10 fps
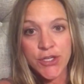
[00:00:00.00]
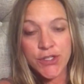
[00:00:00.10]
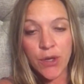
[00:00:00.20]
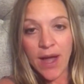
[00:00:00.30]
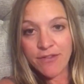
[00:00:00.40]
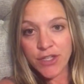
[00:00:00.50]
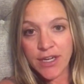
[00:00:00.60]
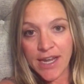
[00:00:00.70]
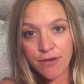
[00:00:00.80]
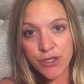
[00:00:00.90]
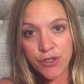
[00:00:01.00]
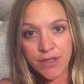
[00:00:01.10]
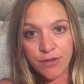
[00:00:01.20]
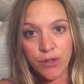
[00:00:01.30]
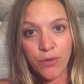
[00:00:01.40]
So after our egg
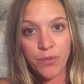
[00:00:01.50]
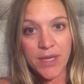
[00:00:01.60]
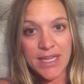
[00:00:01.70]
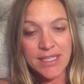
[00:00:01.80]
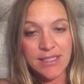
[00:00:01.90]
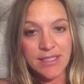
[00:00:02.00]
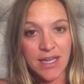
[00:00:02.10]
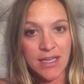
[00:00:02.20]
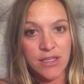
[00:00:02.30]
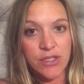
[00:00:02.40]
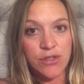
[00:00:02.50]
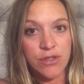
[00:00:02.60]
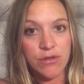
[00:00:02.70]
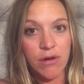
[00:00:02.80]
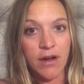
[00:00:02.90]
retrieval, we decided to
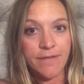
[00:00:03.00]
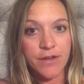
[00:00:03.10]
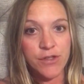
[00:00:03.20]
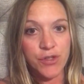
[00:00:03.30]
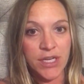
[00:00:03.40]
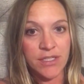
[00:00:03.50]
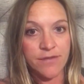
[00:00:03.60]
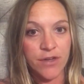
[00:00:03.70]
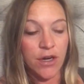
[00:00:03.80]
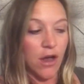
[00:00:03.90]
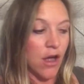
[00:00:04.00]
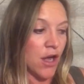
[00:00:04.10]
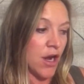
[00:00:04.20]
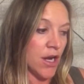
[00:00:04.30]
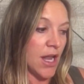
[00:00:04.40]
do our first transfer
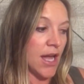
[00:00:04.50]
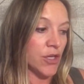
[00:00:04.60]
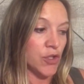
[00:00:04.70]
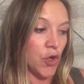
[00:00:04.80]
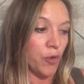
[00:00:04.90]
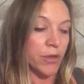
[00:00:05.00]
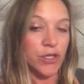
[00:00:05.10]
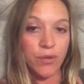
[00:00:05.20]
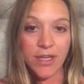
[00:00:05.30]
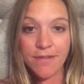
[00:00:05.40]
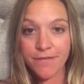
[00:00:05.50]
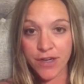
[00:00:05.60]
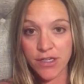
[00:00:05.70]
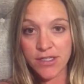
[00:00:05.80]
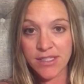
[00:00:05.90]
on October
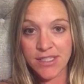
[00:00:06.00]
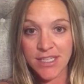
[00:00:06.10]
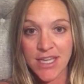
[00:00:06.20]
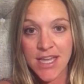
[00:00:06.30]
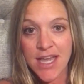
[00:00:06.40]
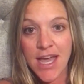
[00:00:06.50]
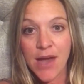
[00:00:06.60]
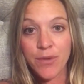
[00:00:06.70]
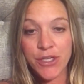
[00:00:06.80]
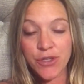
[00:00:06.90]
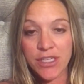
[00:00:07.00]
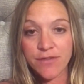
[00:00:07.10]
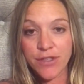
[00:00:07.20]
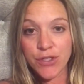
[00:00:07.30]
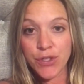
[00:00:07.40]
21st. We
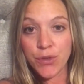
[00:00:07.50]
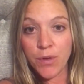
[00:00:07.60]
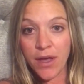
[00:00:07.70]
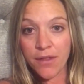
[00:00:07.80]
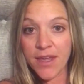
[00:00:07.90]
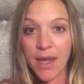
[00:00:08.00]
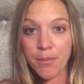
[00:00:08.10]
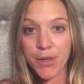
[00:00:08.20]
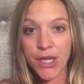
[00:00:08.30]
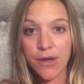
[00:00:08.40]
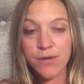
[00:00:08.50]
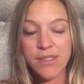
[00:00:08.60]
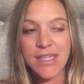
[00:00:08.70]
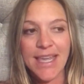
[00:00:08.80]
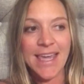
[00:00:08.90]
transferred 2 healthy
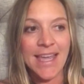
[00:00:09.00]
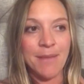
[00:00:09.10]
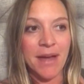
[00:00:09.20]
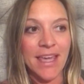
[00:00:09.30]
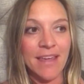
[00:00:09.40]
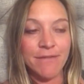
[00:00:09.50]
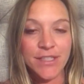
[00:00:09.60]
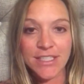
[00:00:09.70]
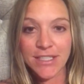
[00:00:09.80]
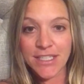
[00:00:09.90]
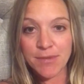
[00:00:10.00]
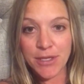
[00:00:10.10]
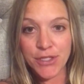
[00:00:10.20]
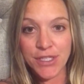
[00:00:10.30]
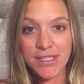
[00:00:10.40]
embryos, and my infertility
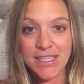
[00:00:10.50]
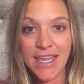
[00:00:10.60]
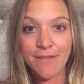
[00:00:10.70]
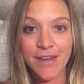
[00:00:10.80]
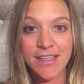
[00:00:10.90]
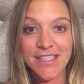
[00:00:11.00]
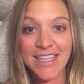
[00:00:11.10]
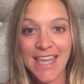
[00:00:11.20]
specialist gave us an